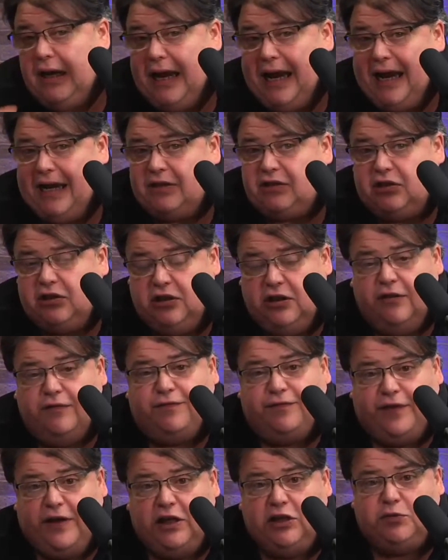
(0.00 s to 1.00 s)
actually a
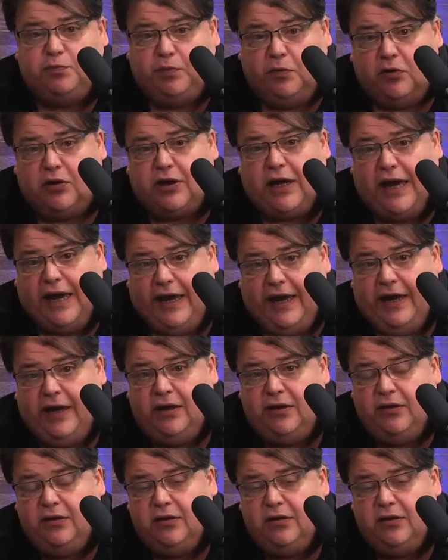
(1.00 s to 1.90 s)
Facebook ad.